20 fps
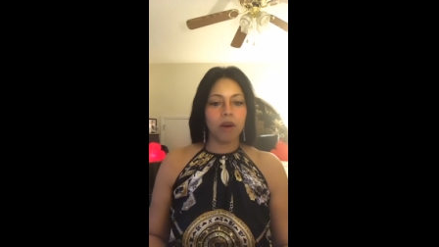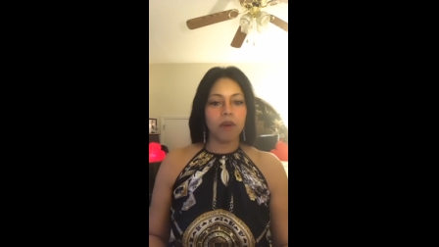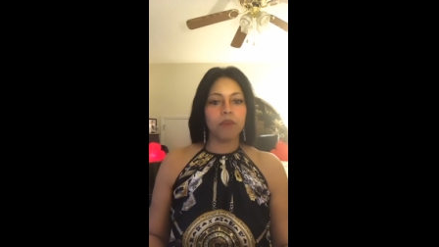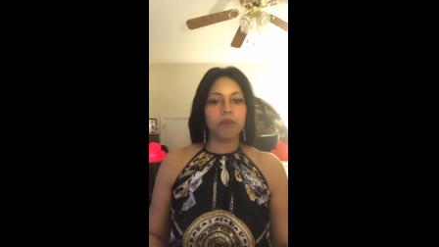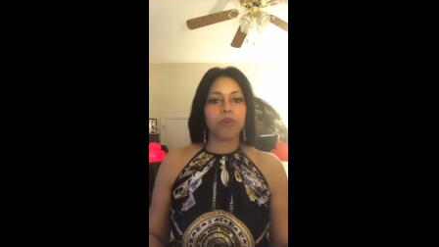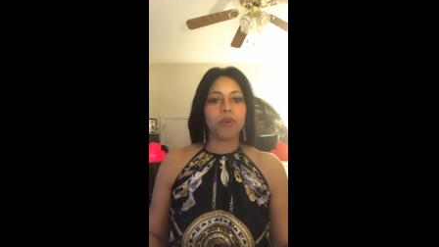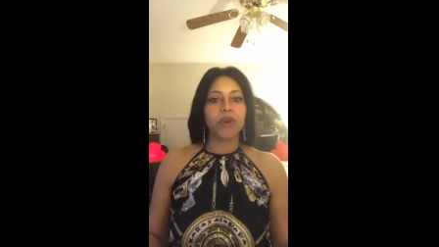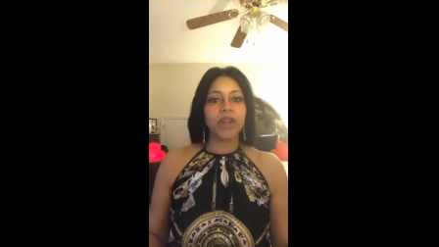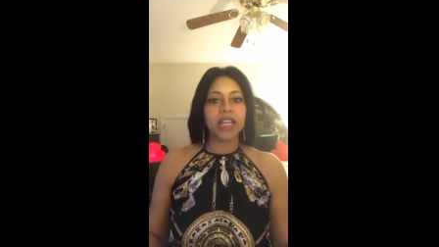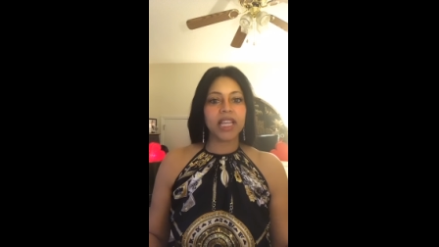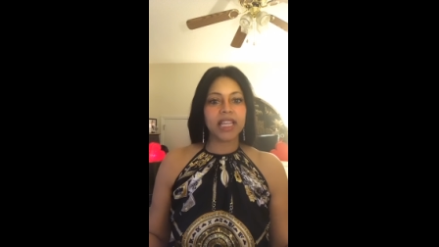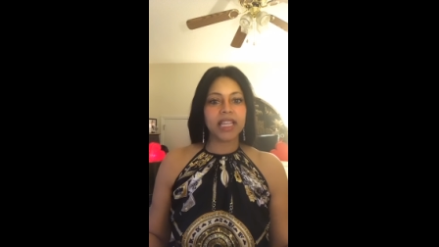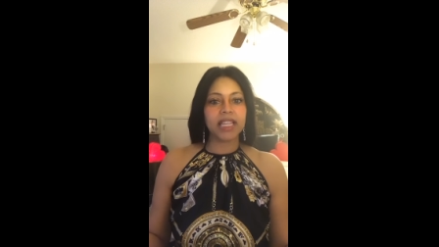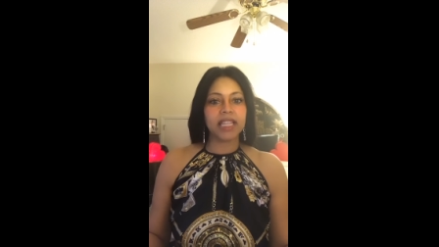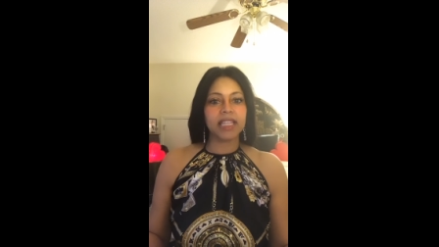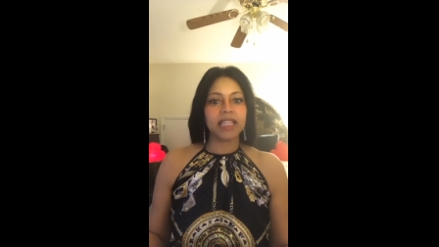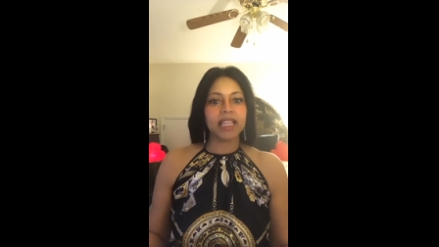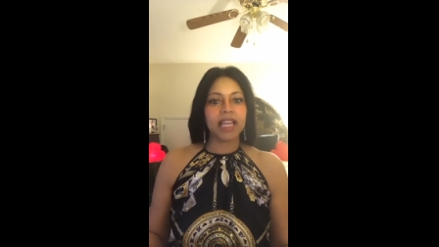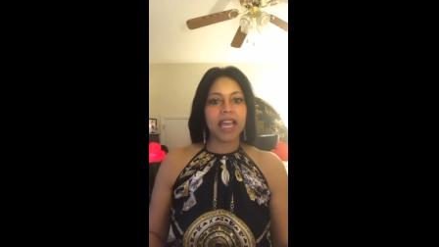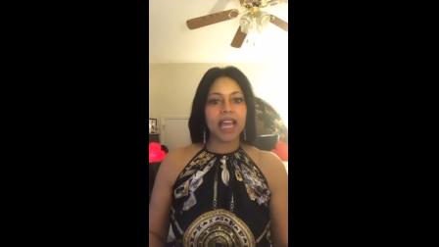
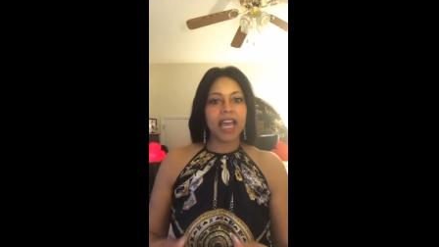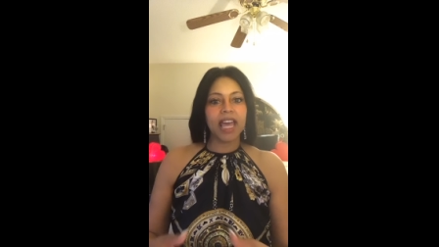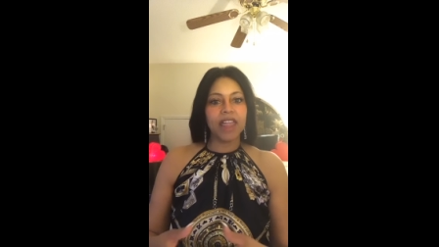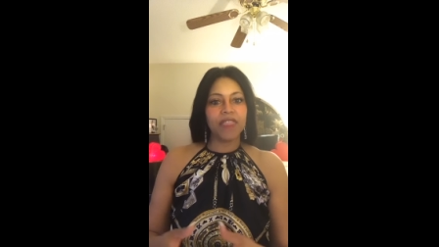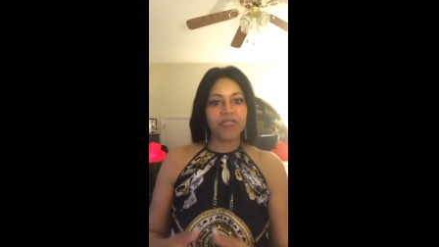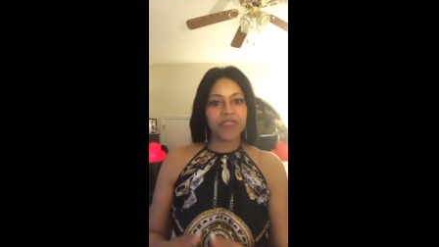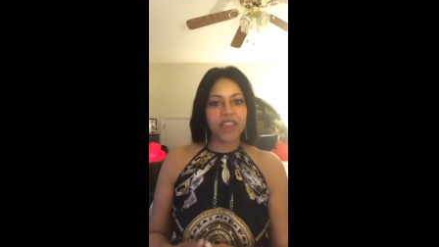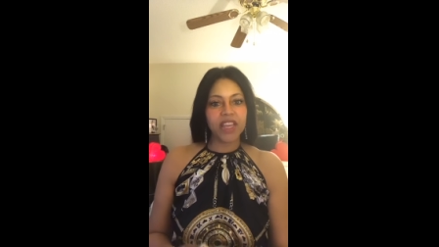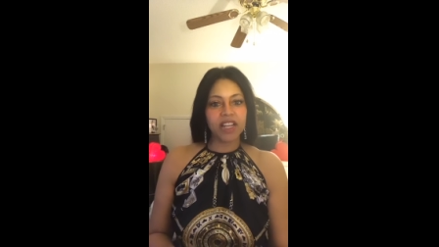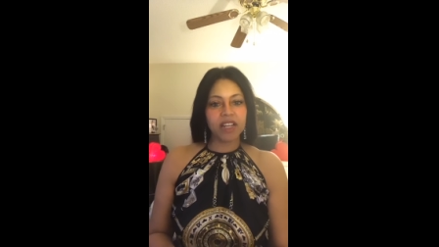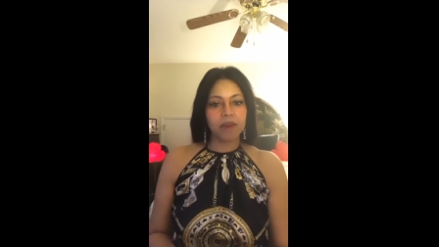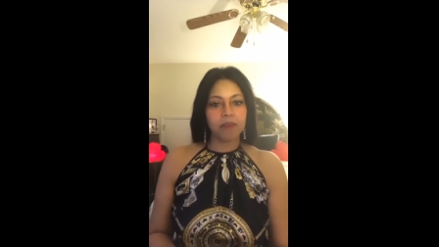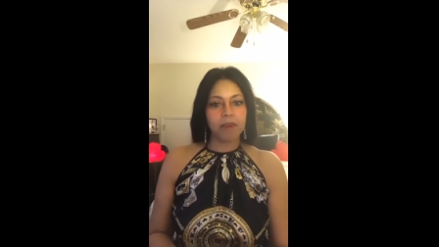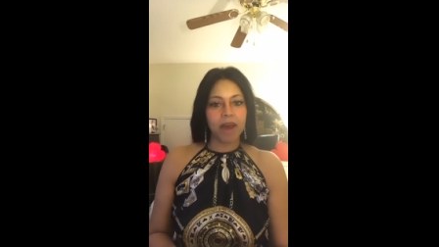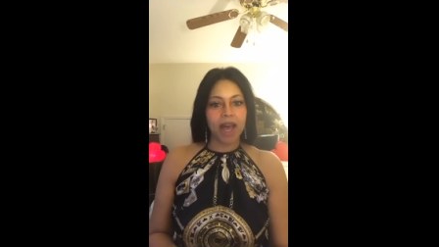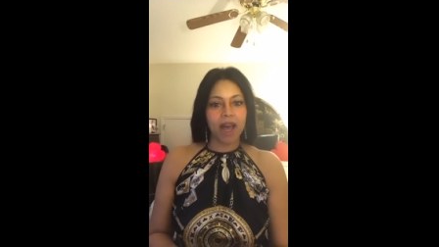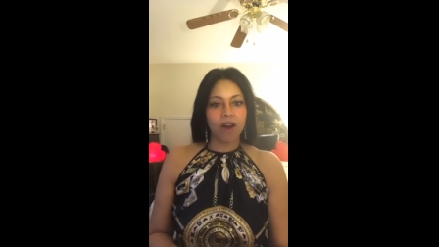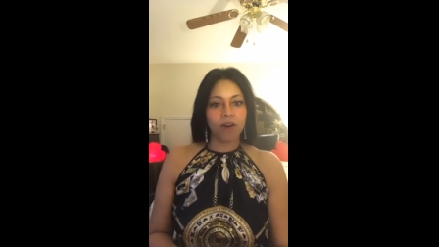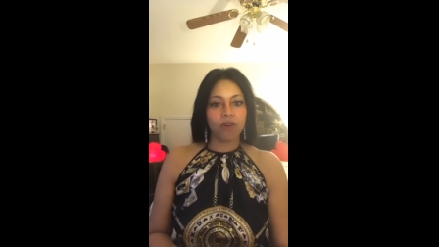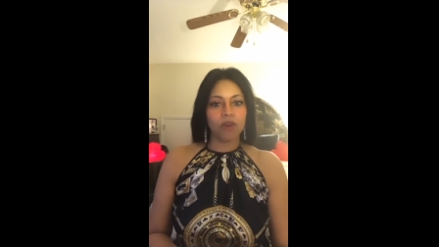breathe and think
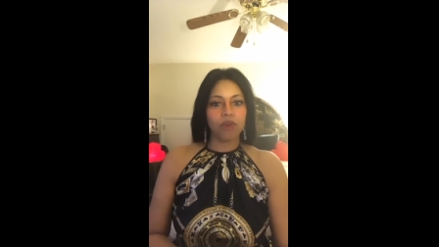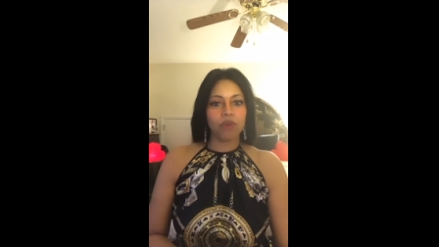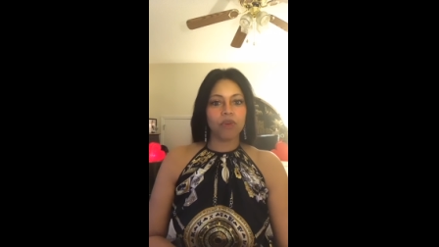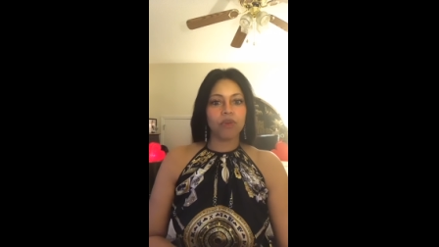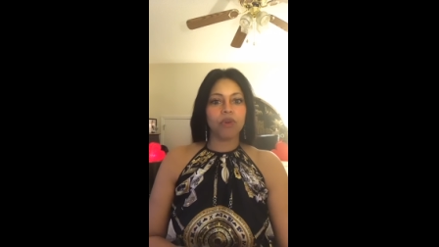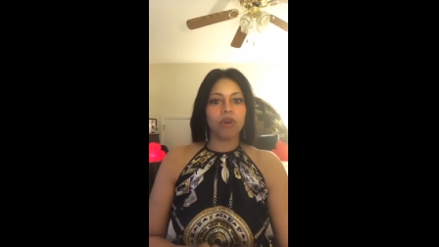about